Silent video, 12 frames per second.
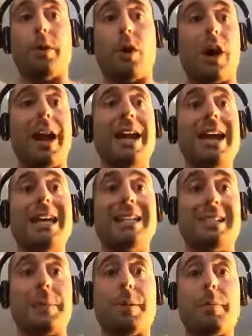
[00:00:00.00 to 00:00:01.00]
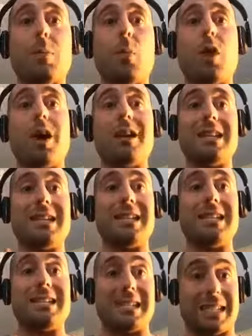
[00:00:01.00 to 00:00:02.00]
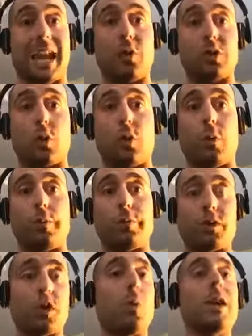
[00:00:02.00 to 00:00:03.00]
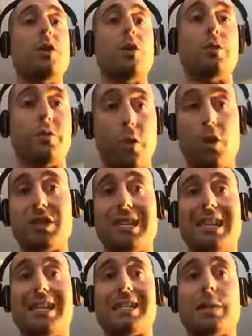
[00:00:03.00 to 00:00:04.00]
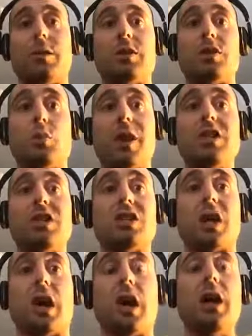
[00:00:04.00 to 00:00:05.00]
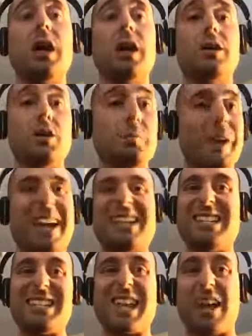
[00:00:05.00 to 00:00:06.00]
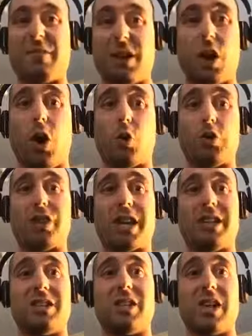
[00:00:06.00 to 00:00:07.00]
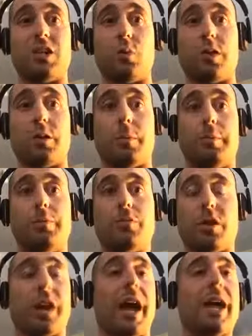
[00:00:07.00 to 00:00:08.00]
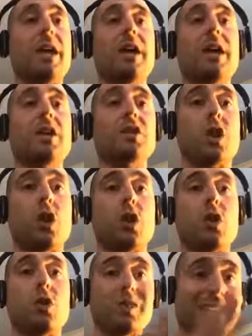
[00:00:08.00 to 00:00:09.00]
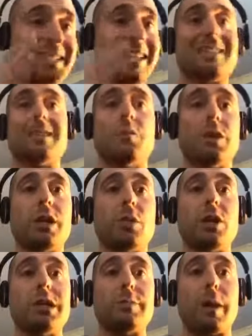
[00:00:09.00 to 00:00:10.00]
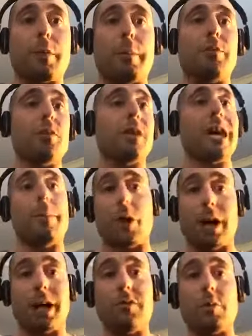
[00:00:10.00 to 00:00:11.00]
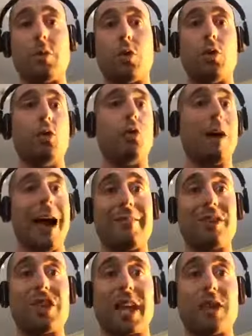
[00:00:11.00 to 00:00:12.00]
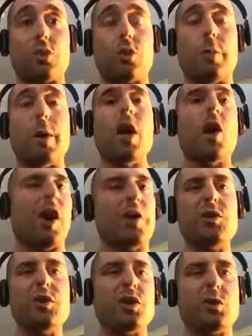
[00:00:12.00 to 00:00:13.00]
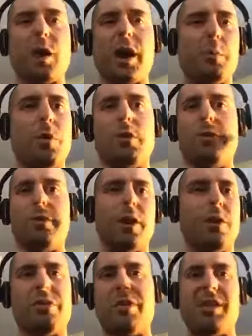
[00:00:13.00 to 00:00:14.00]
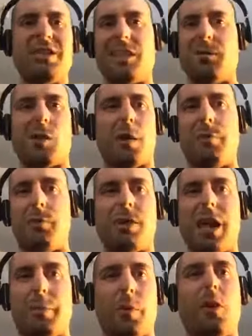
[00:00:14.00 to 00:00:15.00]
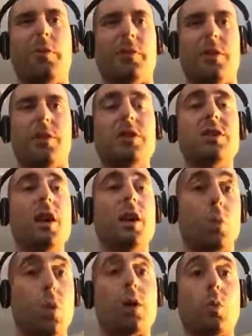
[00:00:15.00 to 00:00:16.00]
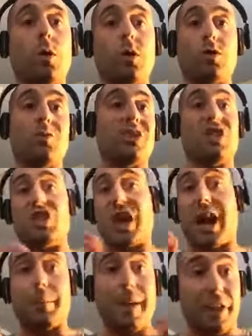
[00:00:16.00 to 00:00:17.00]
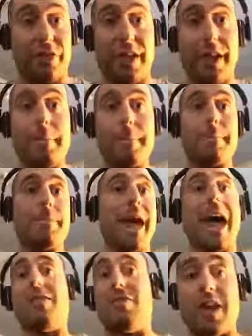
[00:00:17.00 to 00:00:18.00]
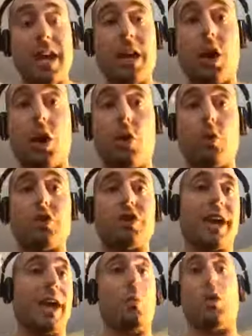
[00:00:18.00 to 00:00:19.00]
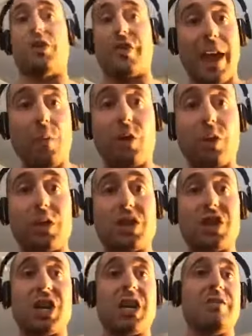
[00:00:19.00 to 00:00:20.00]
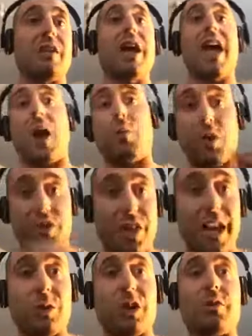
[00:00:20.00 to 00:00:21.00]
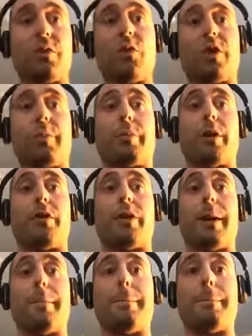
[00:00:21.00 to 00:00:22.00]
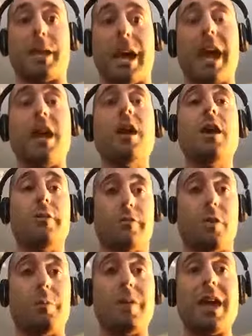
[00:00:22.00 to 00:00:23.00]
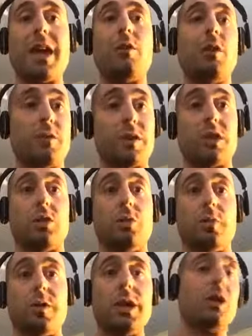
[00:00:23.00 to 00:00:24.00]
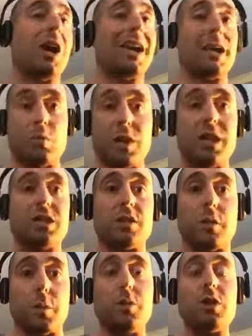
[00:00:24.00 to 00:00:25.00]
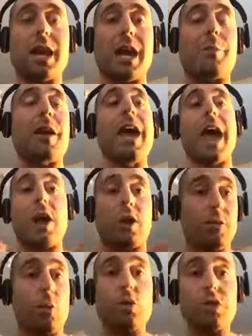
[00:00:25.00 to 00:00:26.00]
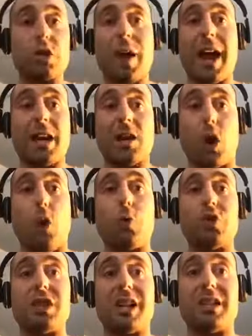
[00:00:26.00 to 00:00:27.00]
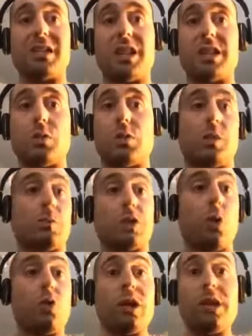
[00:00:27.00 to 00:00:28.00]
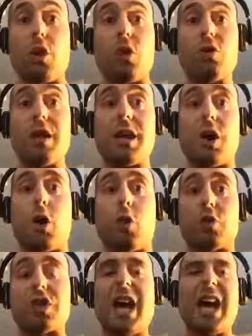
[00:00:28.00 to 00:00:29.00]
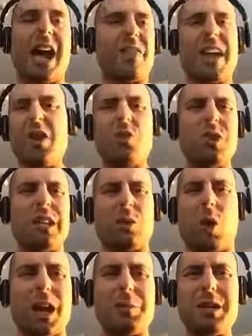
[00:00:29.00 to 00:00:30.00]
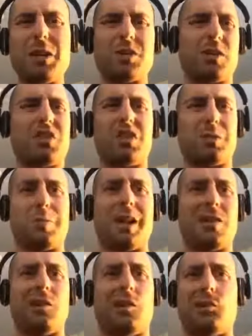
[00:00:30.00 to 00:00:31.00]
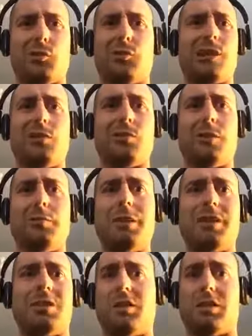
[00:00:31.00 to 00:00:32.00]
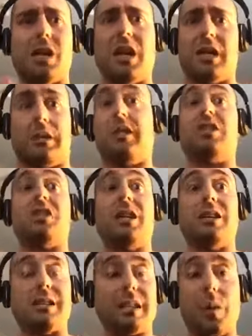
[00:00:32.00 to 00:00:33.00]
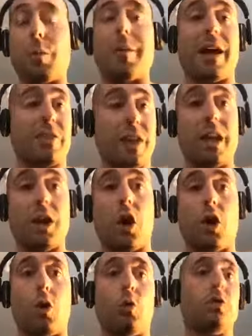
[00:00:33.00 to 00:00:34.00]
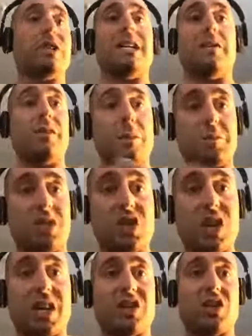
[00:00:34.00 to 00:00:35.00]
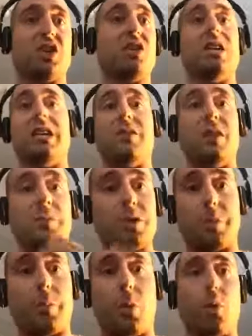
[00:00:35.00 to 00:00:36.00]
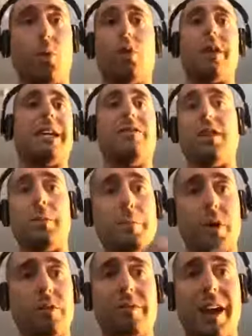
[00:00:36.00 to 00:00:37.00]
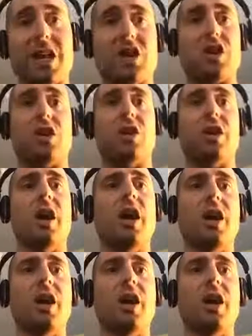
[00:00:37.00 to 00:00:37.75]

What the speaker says: All right? Step number one is the sales call. So when you're first getting someone to register, you basically have a goal-setting session with them. Okay, so let's say someone inquires about my bootcamp. I give them a call. I have a chat to them. I don't just run them off, things that my bootcamp offers. What I want to do is chat about them and their goals and what they want to achieve and what they're looking for in a program. Okay. From there, if it's a good fit, I get them registered for bootcamp, and I've also had a goal setting session with them. So I already know their goals and they already like me because I've just spent, 20, 30 minutes just listening to them about their goals and giving them suggestion and giving them support and giving them motivation.